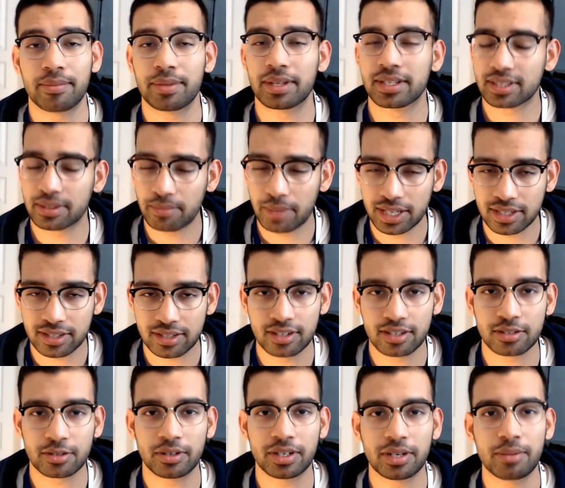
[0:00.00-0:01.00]
The semester
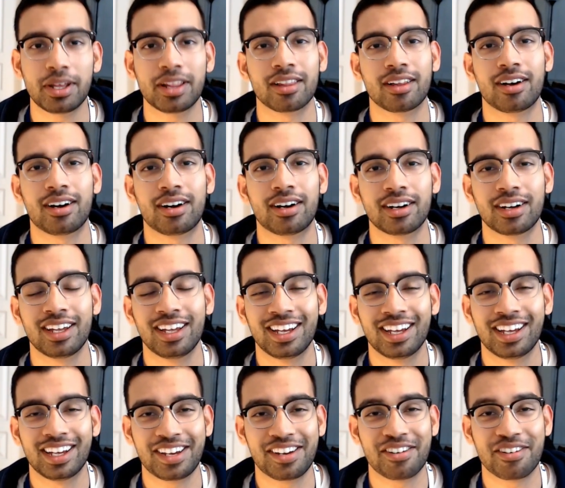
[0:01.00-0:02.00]
is going to be long,
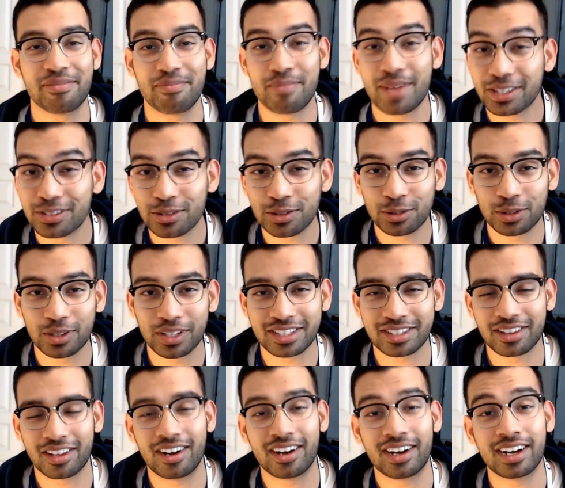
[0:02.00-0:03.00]
you know, med school is
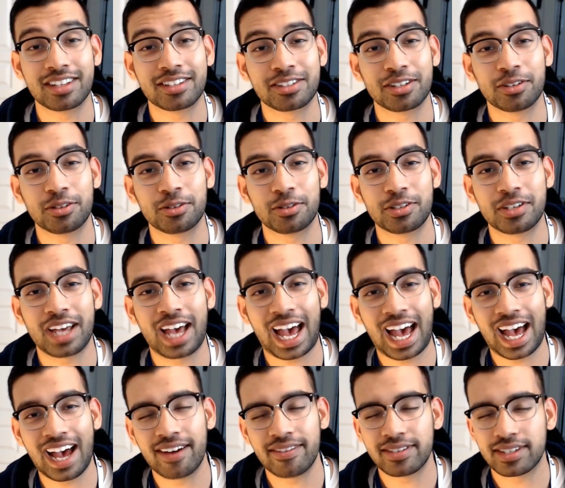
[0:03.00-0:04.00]
long, and so to
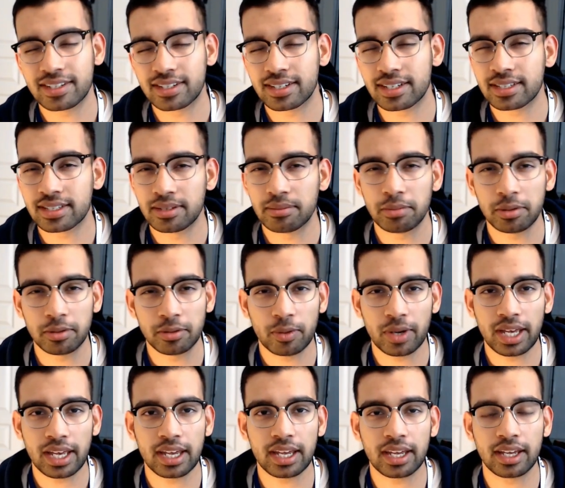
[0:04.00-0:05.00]
have just a simple
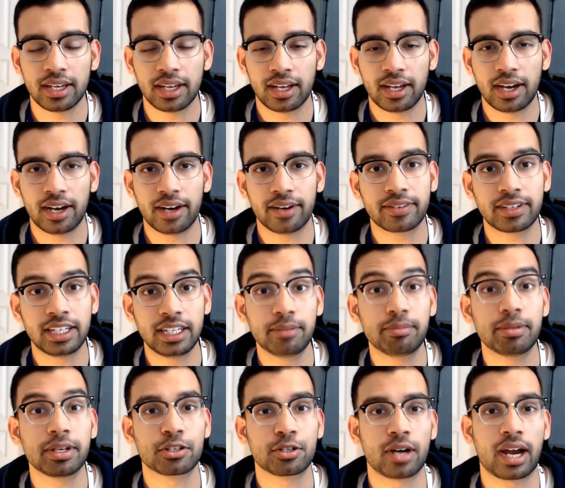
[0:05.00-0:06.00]
way of
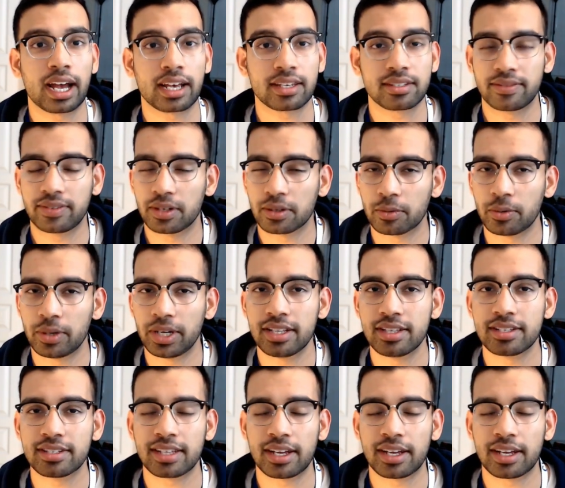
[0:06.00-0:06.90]
keeping tracks of your wins,